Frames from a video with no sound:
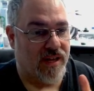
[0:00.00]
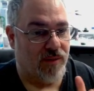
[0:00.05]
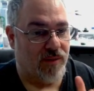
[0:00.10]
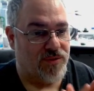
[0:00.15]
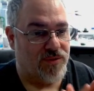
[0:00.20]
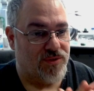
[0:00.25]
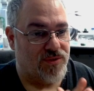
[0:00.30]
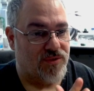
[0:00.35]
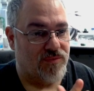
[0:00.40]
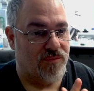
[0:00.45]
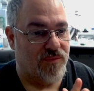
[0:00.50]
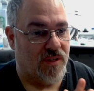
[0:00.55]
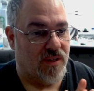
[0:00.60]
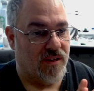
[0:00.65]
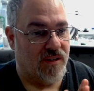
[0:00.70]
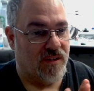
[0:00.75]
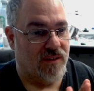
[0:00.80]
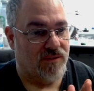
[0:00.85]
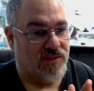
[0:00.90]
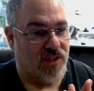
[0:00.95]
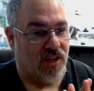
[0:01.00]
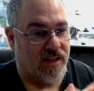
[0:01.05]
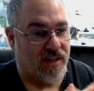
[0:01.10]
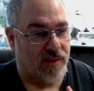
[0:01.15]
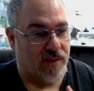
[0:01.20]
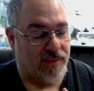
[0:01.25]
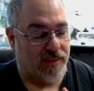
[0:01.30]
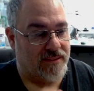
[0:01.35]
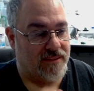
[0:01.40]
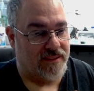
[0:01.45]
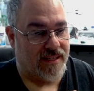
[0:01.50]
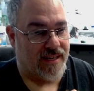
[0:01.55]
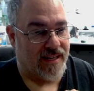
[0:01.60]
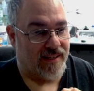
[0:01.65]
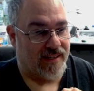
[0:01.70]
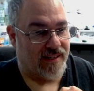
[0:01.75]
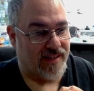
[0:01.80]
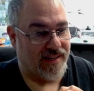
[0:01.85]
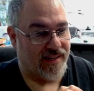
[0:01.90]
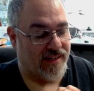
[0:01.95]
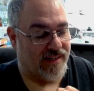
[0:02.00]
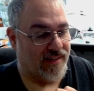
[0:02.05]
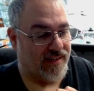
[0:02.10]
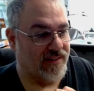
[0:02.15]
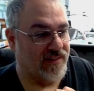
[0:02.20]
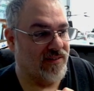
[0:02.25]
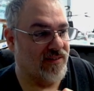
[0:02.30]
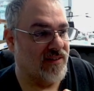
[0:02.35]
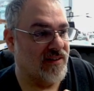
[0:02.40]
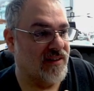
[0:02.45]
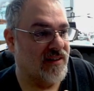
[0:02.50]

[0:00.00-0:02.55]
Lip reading: I was talking about that and